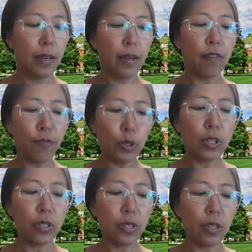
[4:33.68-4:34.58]

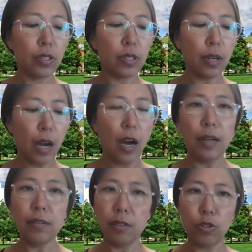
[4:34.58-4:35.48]
focuses
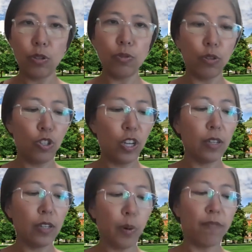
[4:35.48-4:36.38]
on the social
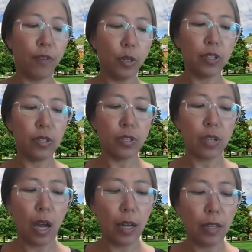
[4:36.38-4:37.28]
change part, focuses
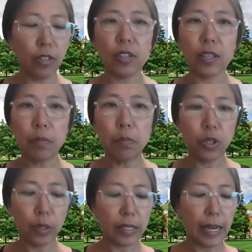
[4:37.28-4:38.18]
on the
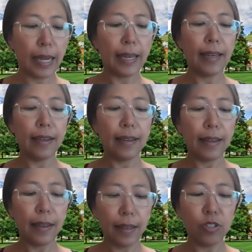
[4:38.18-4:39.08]
community
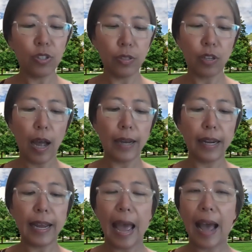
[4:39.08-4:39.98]
and
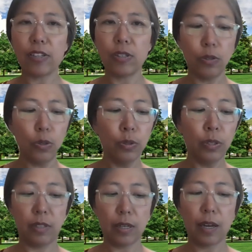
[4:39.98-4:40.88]
society as the
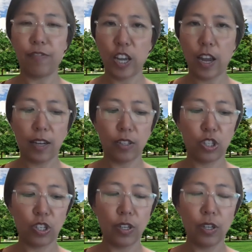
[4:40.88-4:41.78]
unit of
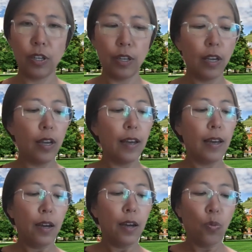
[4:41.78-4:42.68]
change.
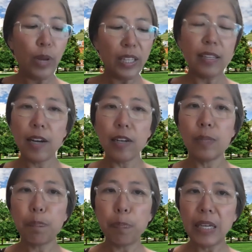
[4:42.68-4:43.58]
When there's
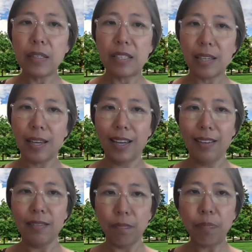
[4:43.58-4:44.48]
BC,
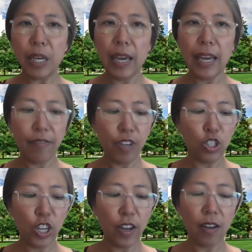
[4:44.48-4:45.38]
behavior
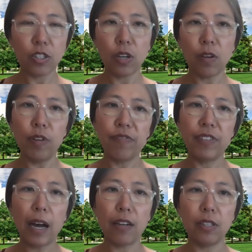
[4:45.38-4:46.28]
change,
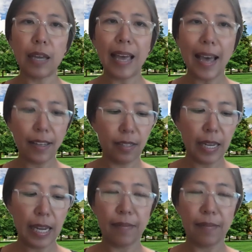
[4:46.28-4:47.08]
without SC,